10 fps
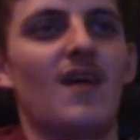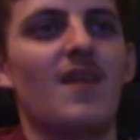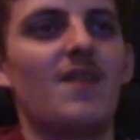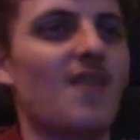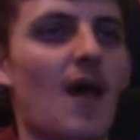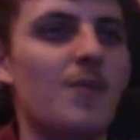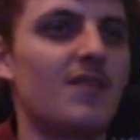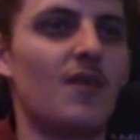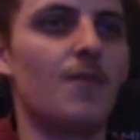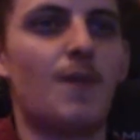and then this
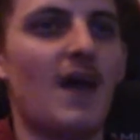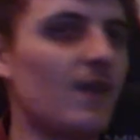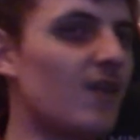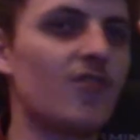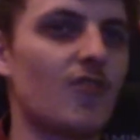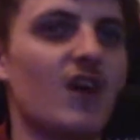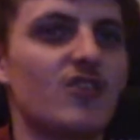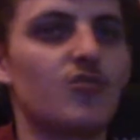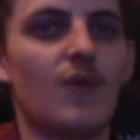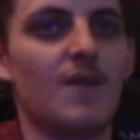episode barely
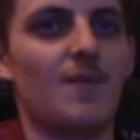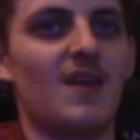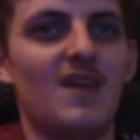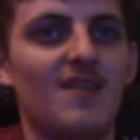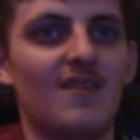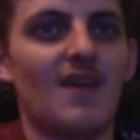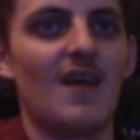scratched 20 minutes.